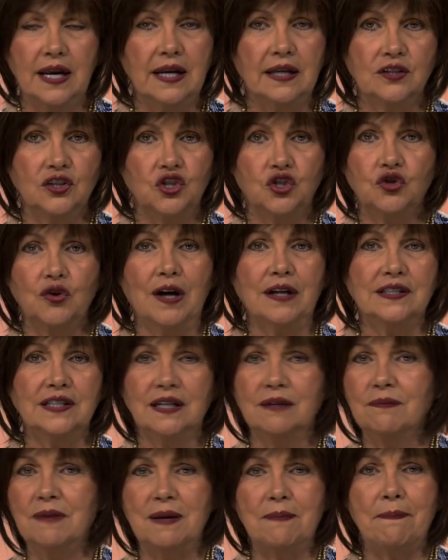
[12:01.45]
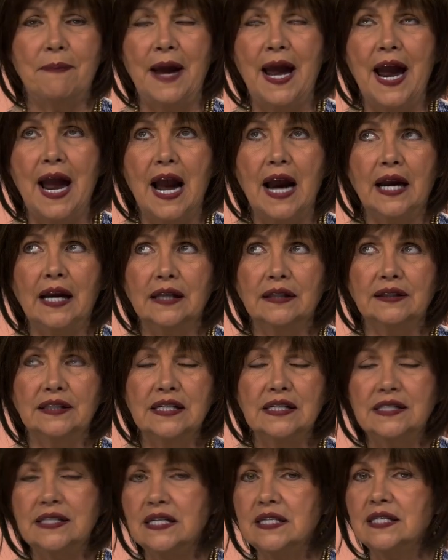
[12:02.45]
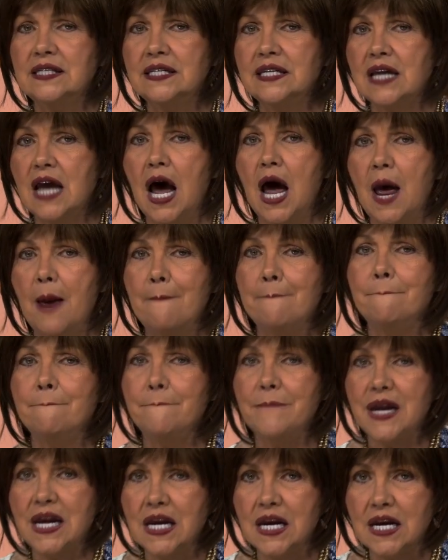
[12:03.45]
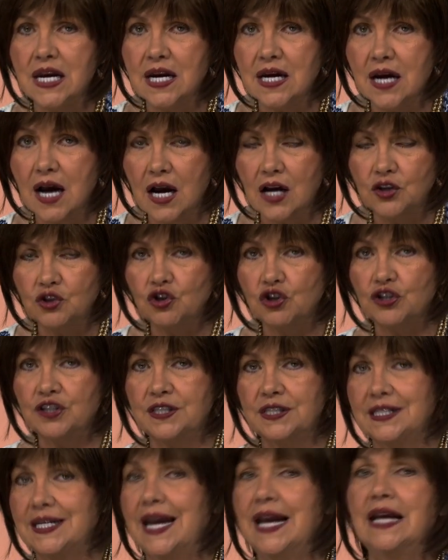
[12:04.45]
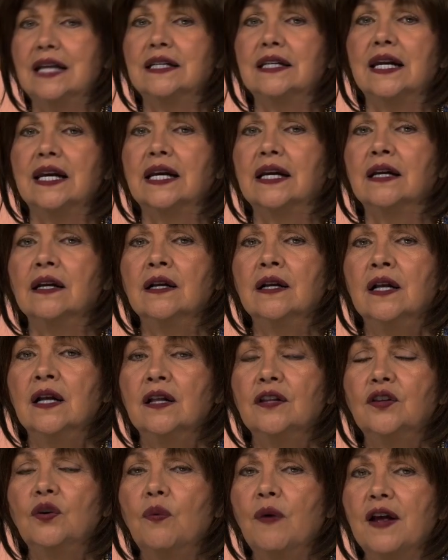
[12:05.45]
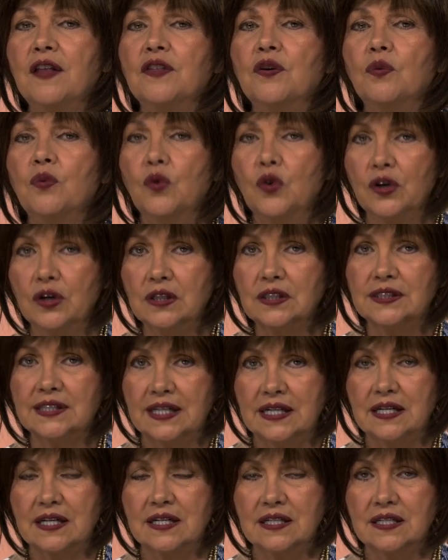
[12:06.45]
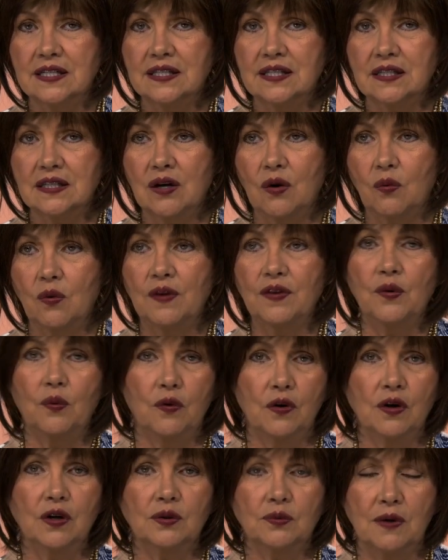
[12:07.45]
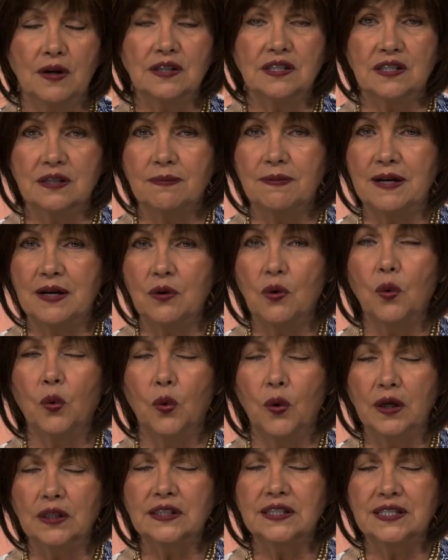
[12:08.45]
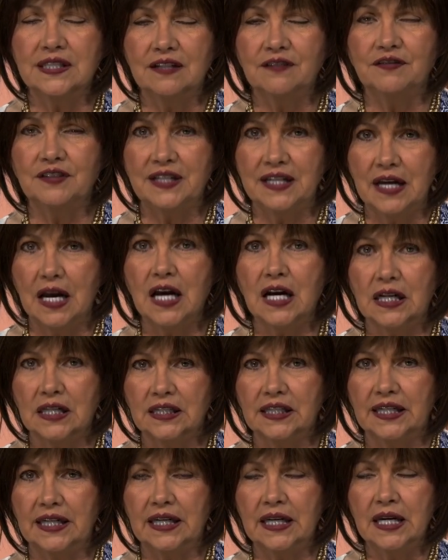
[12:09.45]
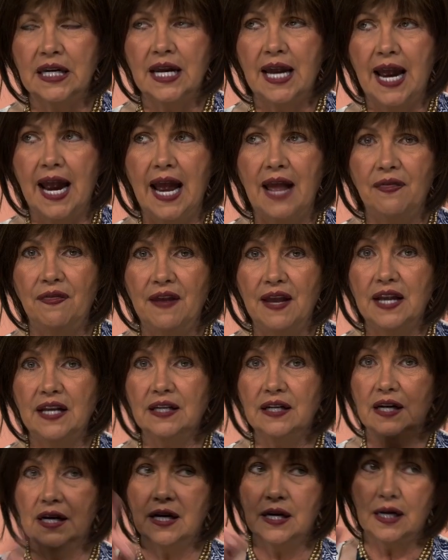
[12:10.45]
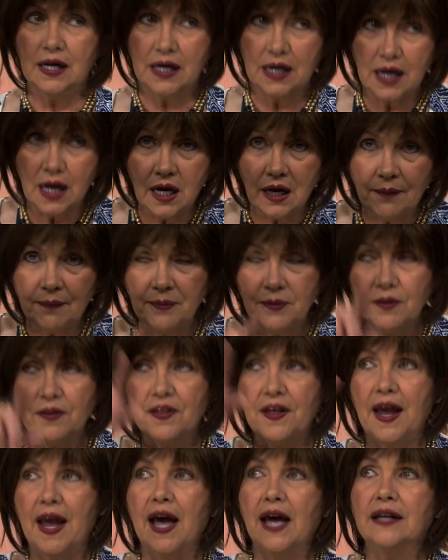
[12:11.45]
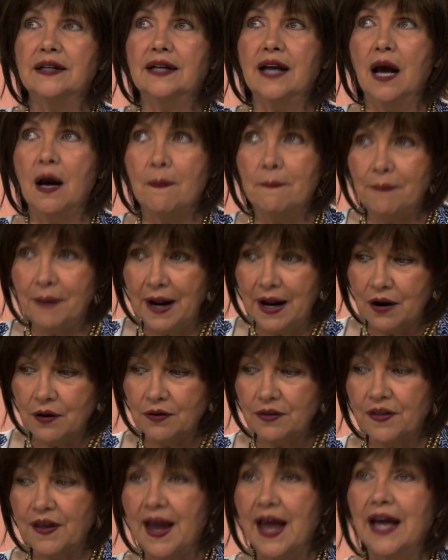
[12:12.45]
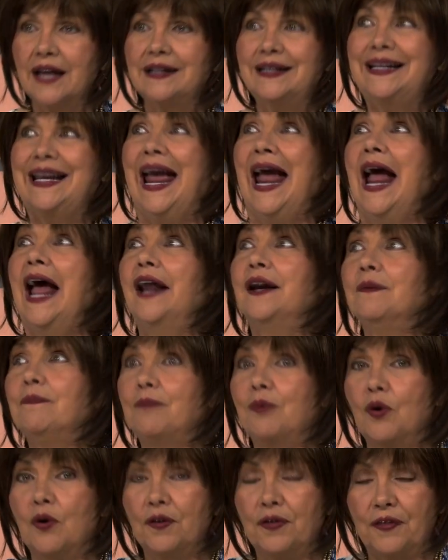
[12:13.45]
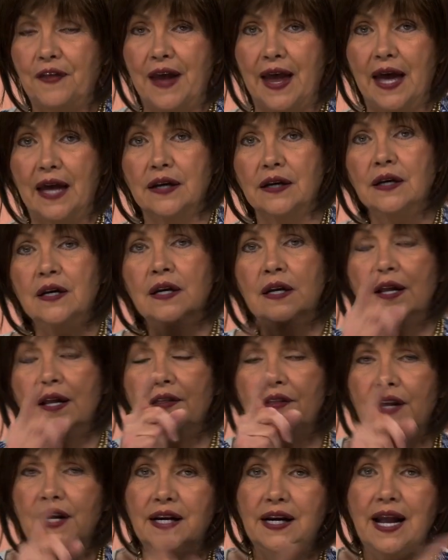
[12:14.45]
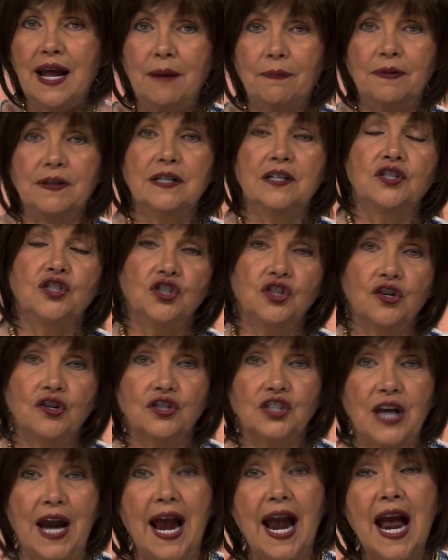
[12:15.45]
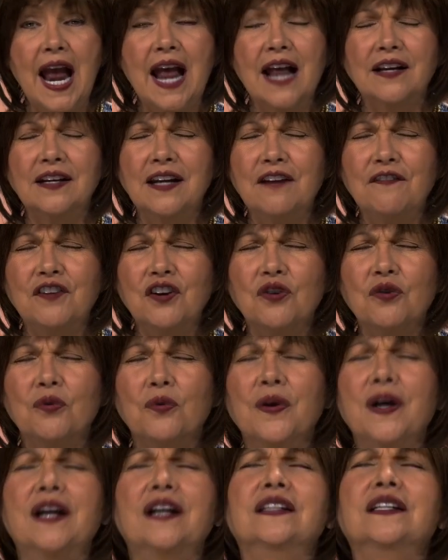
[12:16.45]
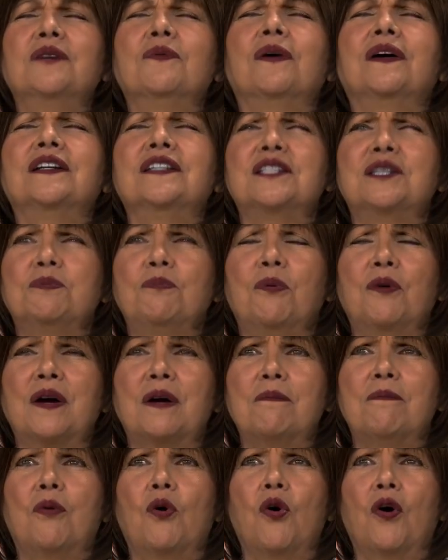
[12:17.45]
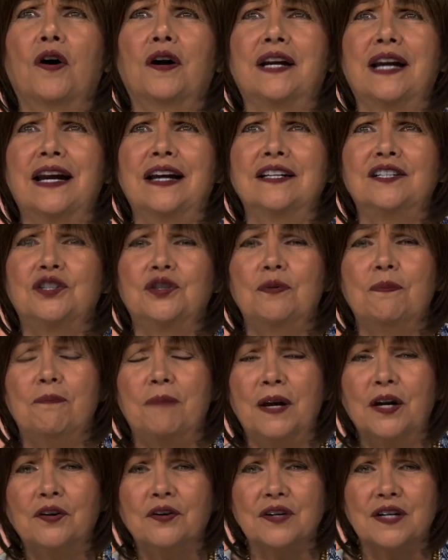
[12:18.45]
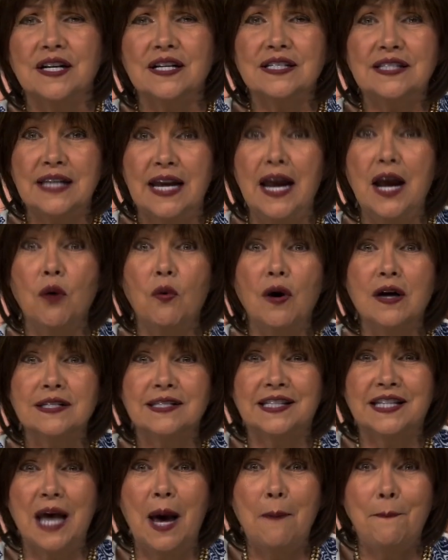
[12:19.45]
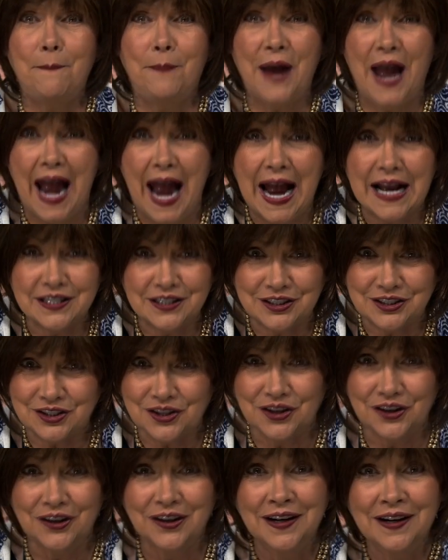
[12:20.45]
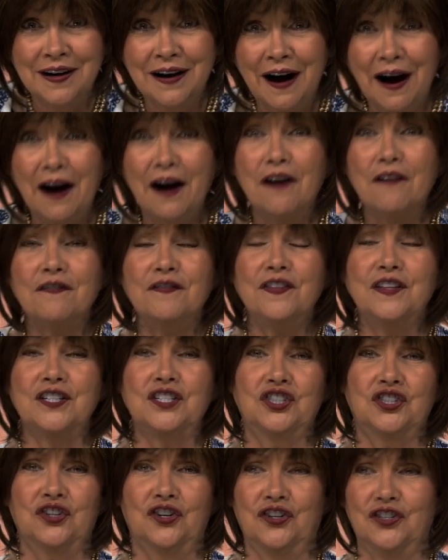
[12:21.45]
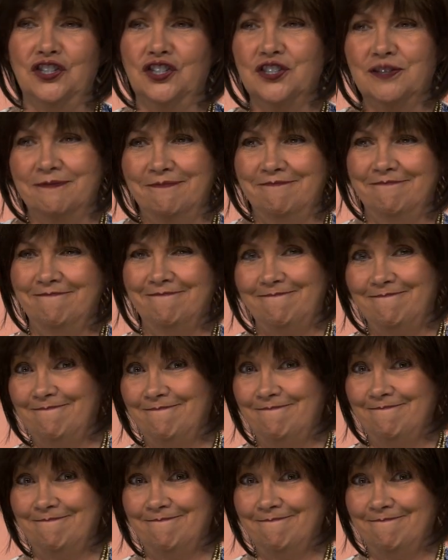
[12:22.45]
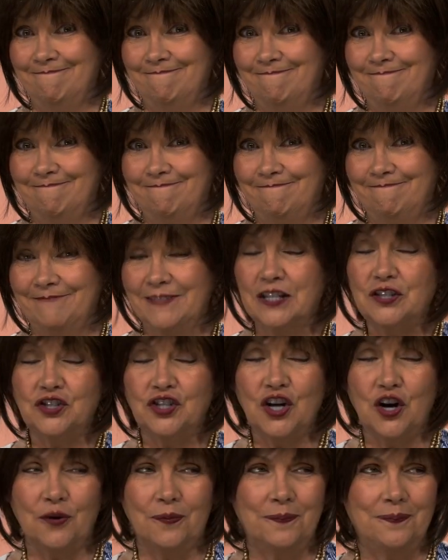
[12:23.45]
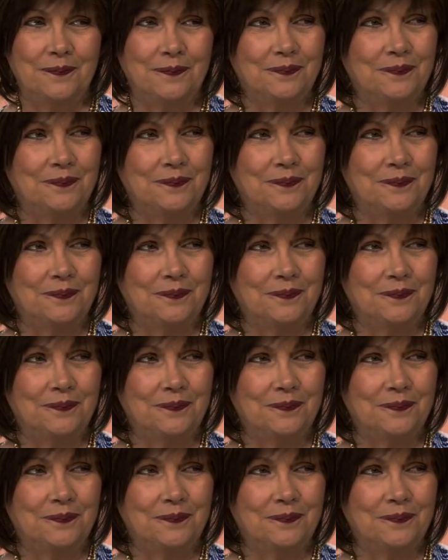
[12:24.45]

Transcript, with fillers: instructing me back. This is not me understanding the way the world is when the world wants to be relatively ugly. And then couple that, compound that, catapult that that it happened in church. And if you really want to springboard into bitterness, it was the pastor of the church. So